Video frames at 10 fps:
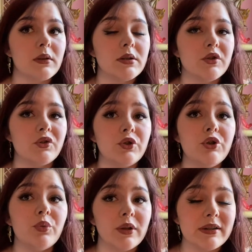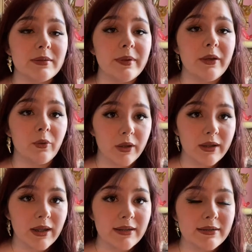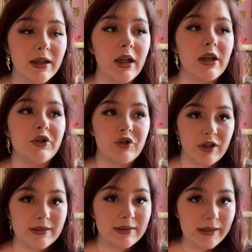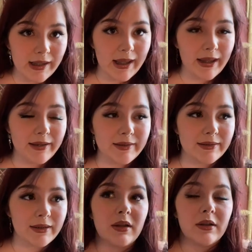So you want to be organized just in case.